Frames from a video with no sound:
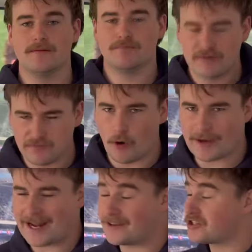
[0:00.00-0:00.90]
before we
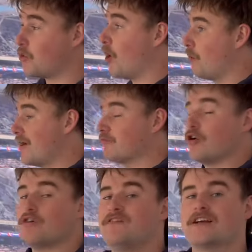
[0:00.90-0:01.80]
get into what went
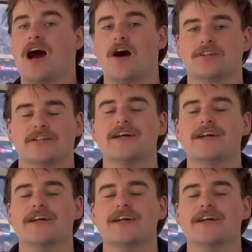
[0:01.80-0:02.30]
wrong for Carlton,